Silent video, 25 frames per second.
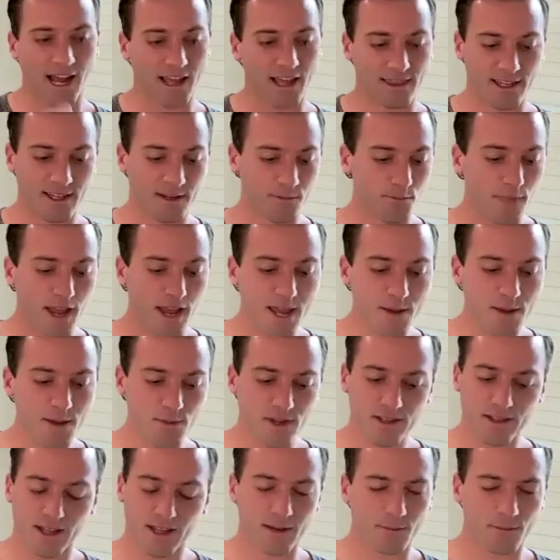I think
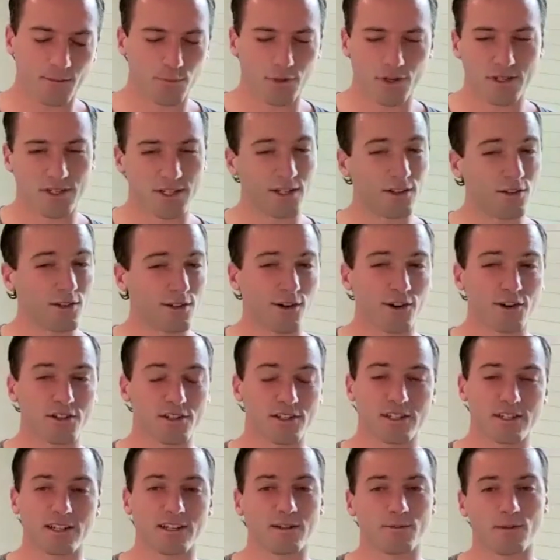maybe like Brazil and
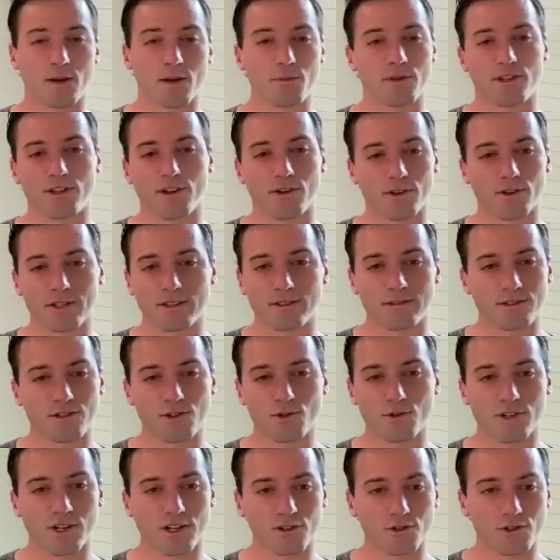Argentina might be the only
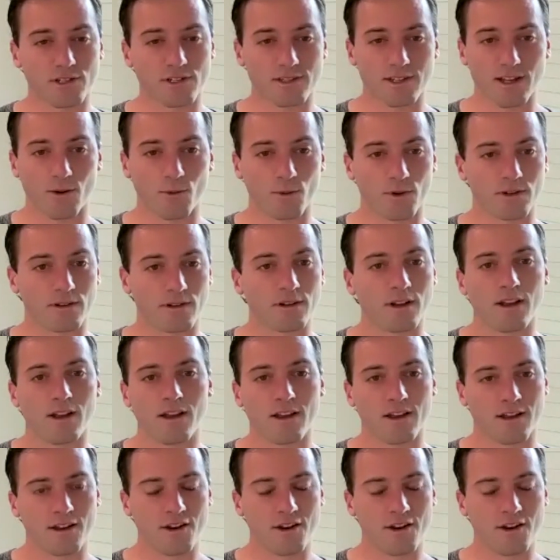2 countries that would